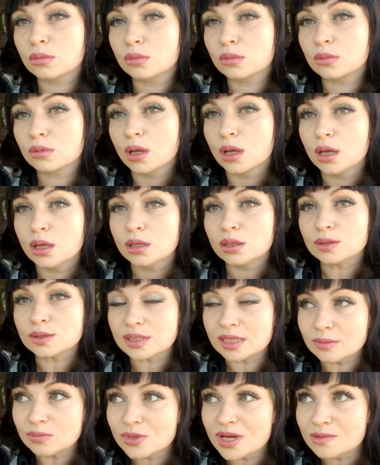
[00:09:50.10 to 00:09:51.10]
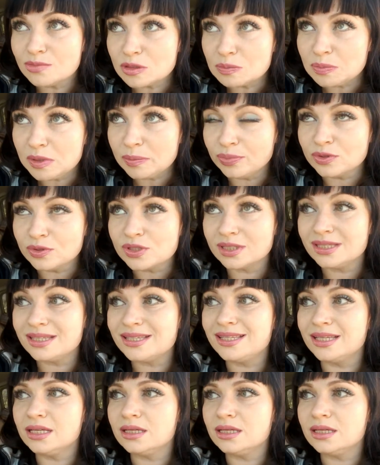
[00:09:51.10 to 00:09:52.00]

sometimes people that think